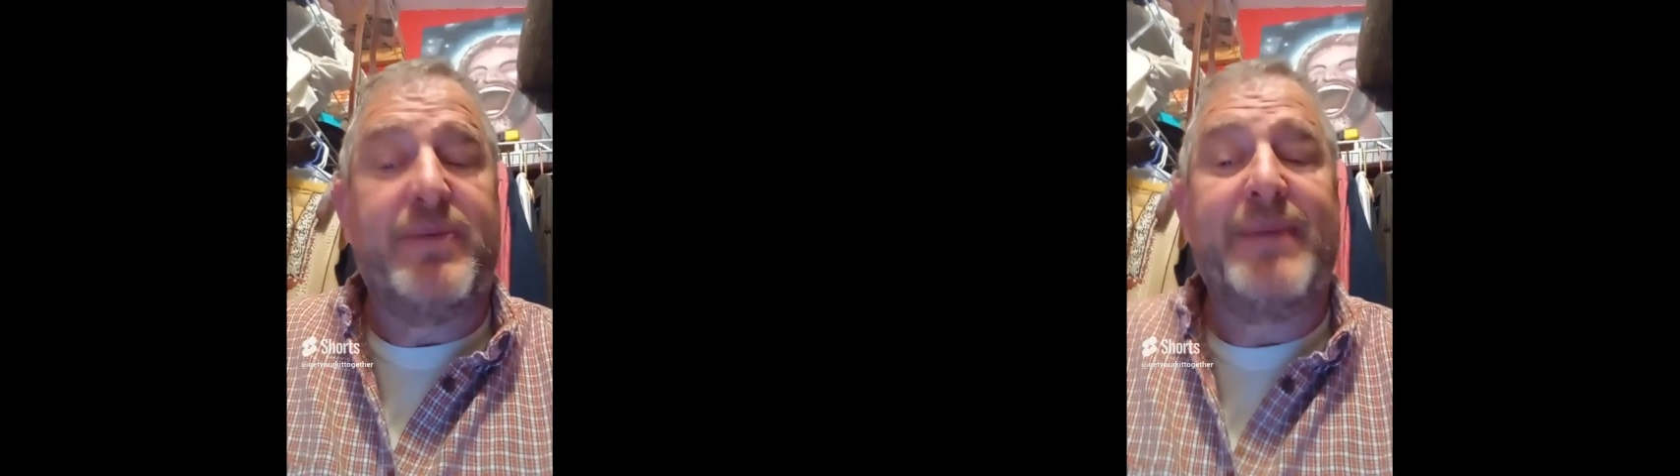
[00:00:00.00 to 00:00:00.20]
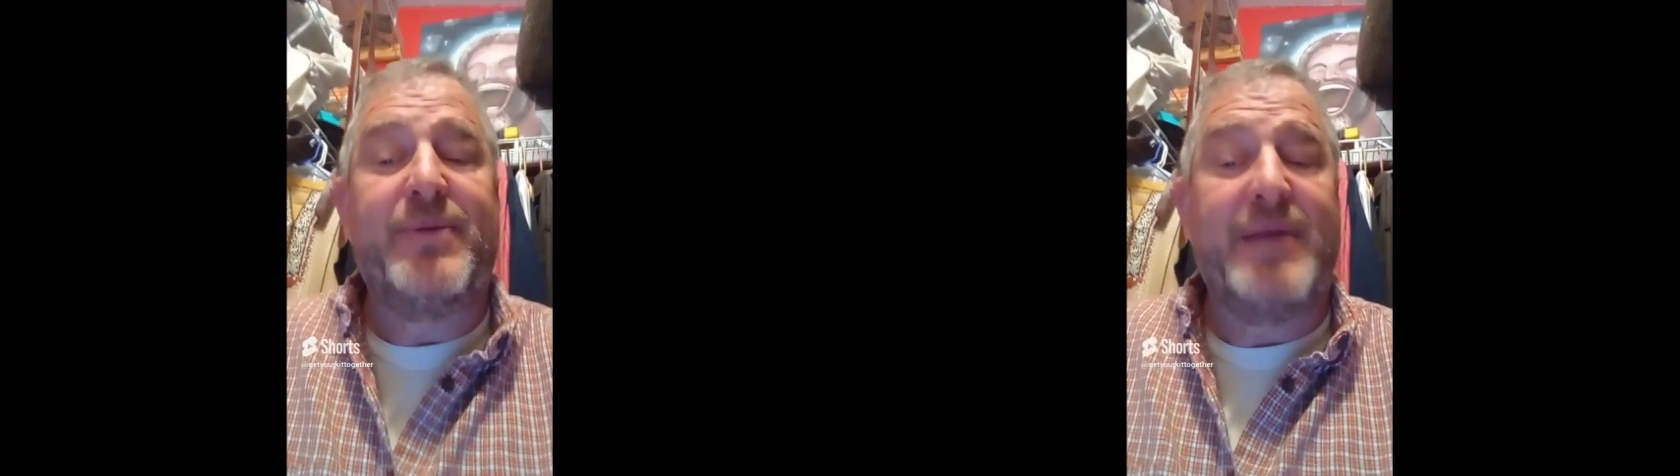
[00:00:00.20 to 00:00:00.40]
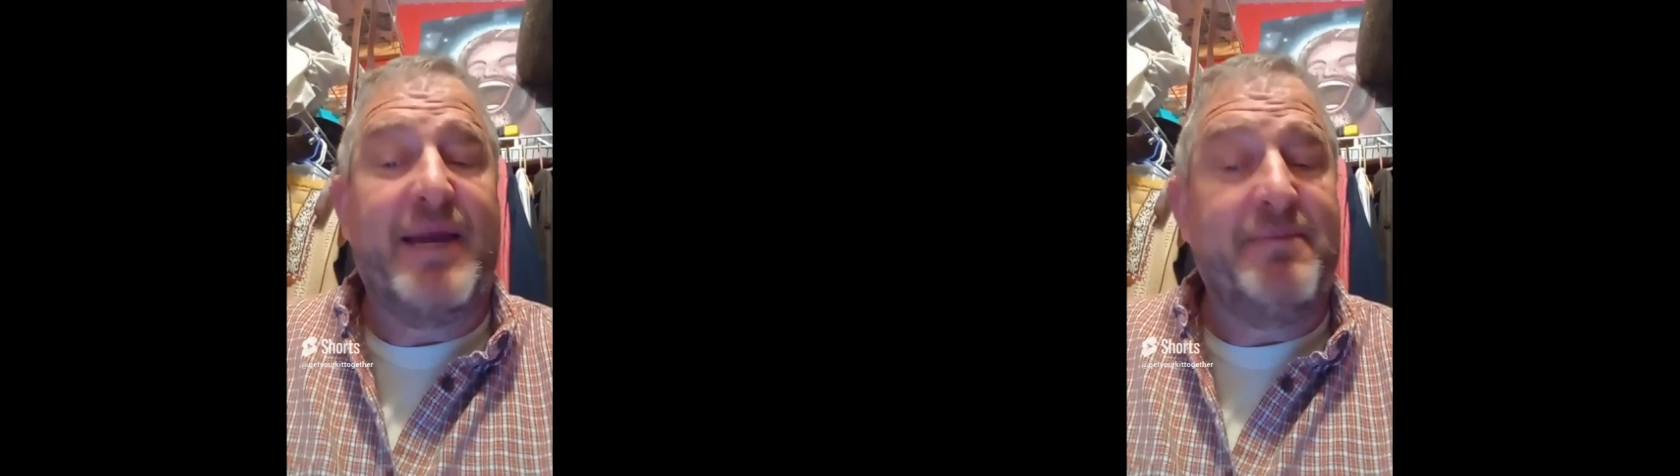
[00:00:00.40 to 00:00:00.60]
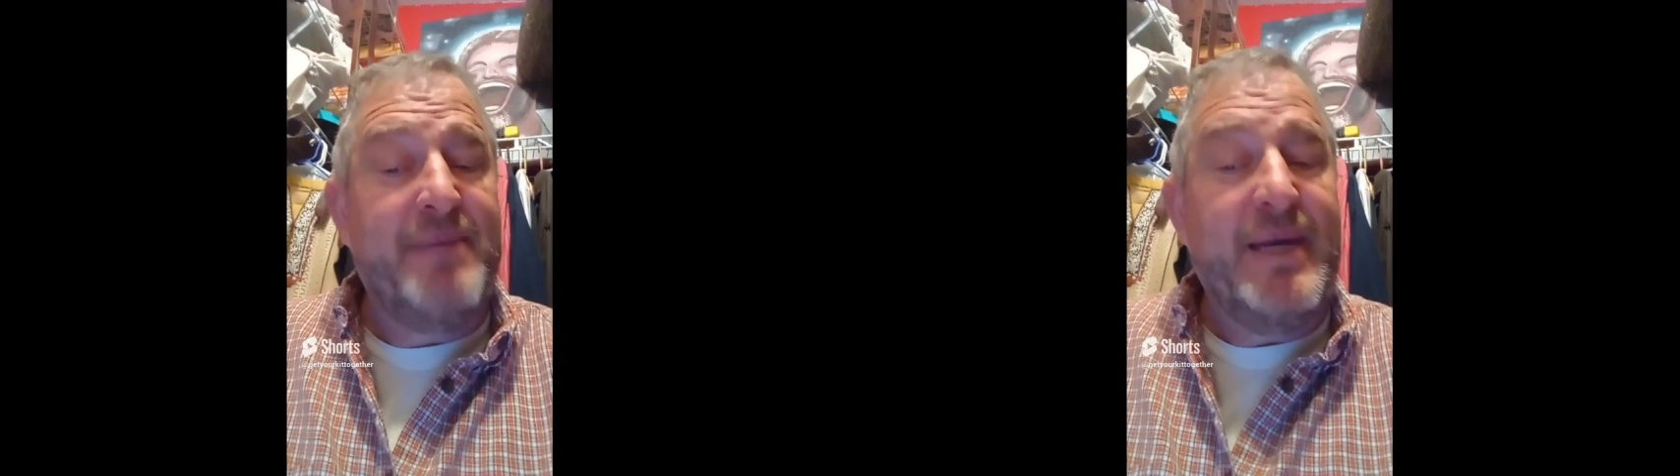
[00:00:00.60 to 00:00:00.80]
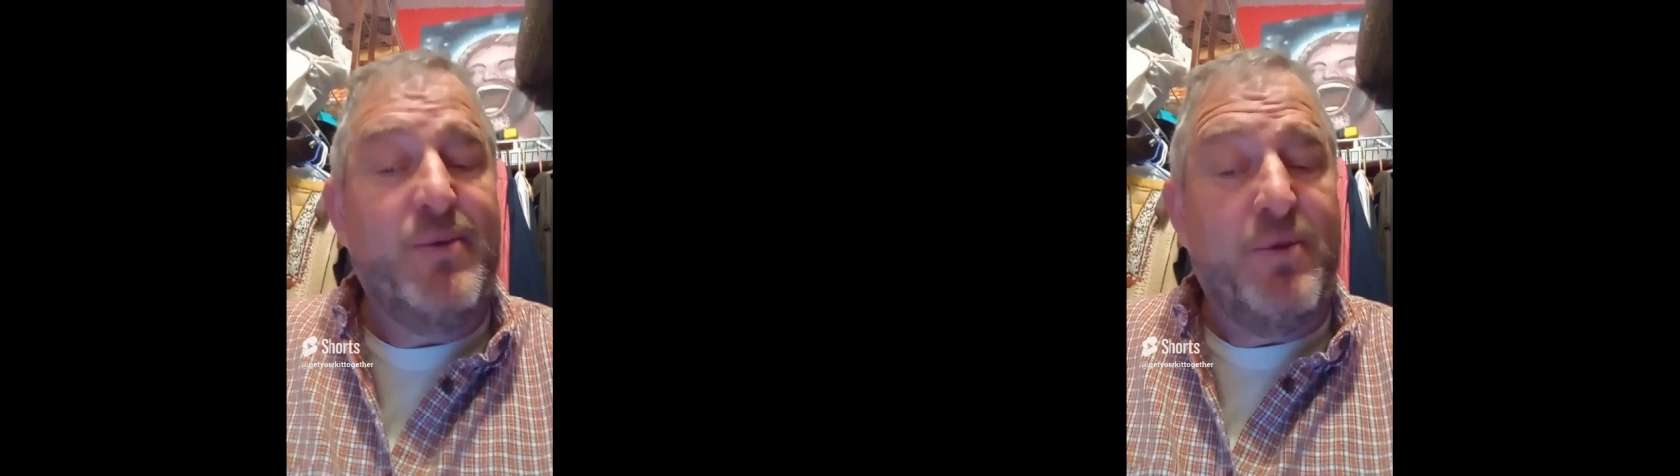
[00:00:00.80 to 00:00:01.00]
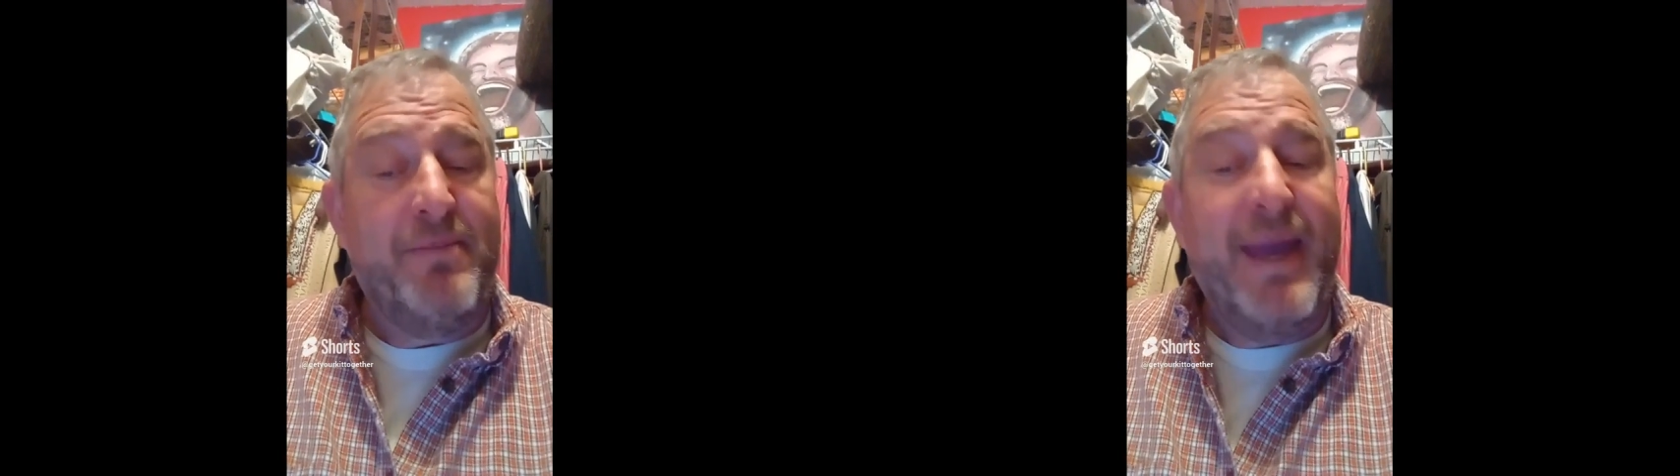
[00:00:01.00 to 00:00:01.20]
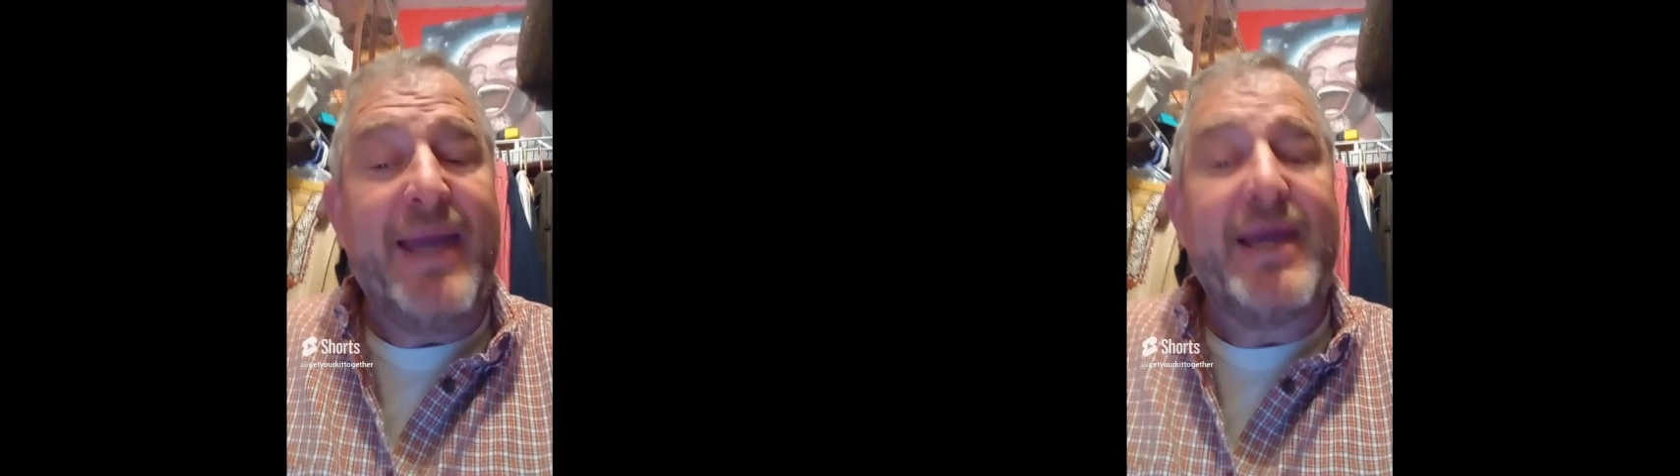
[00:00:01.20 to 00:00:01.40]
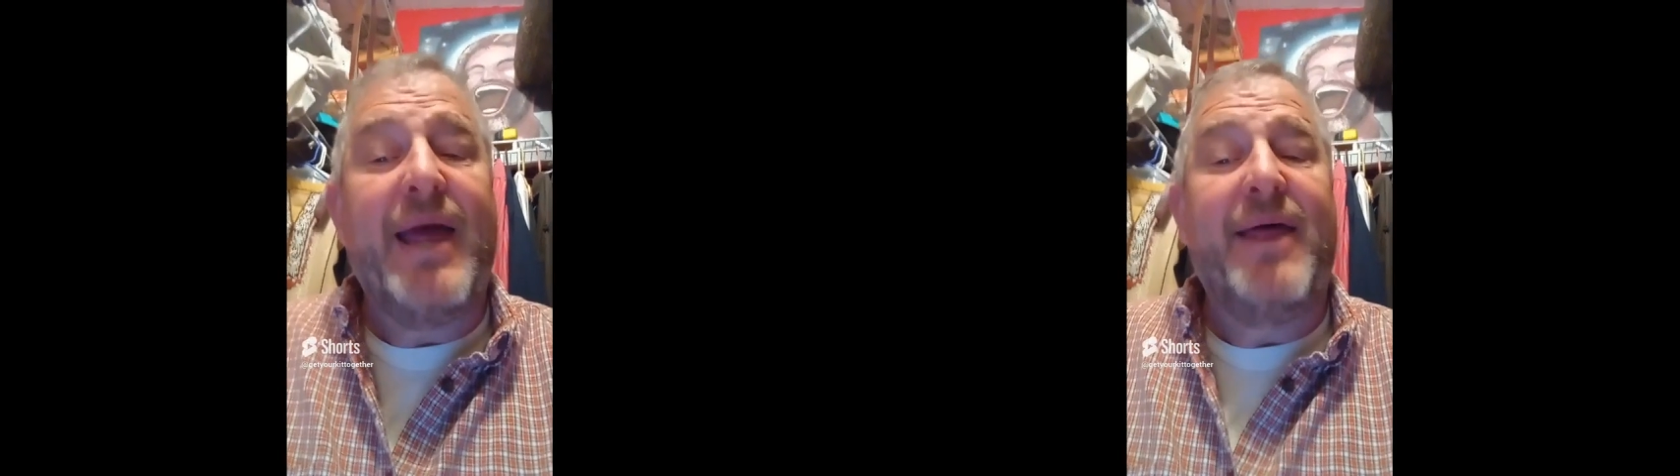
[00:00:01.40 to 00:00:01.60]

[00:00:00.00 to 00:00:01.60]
people like me will make